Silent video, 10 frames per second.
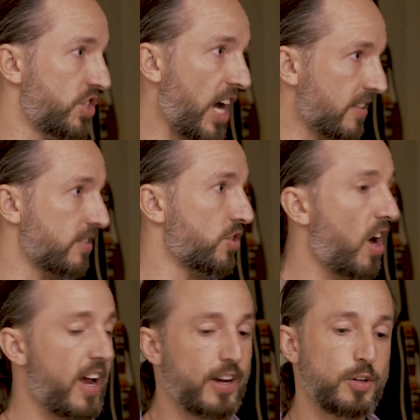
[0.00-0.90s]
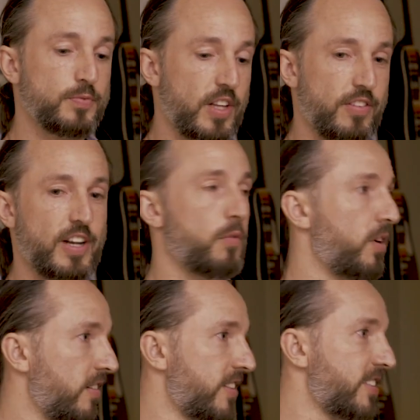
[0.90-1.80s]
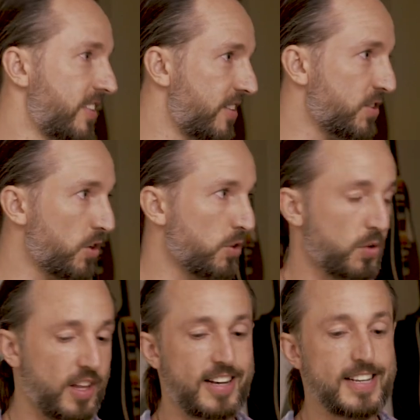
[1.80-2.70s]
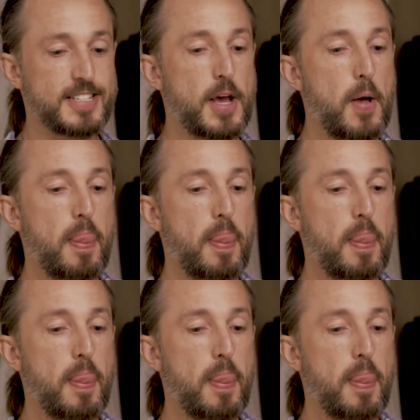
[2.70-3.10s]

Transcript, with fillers: the yeah. Jackson Triangle, if anyone listening to this knows where that is.